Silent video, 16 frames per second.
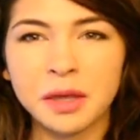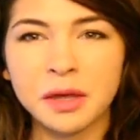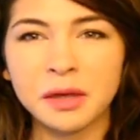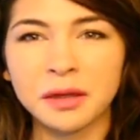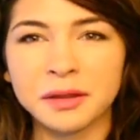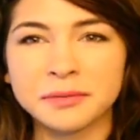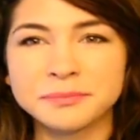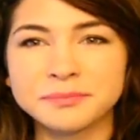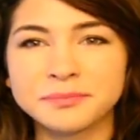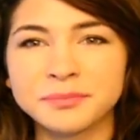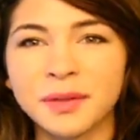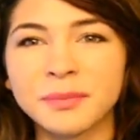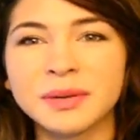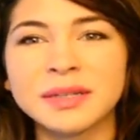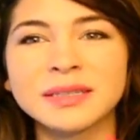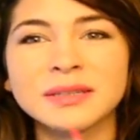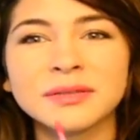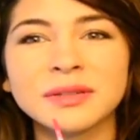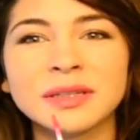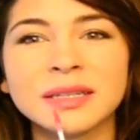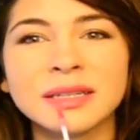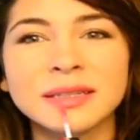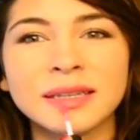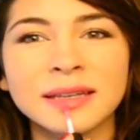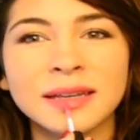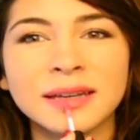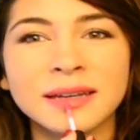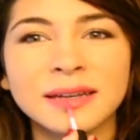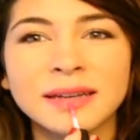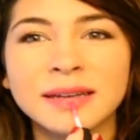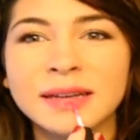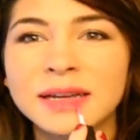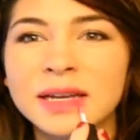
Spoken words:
Ugh, but it doesn't really taste like candy.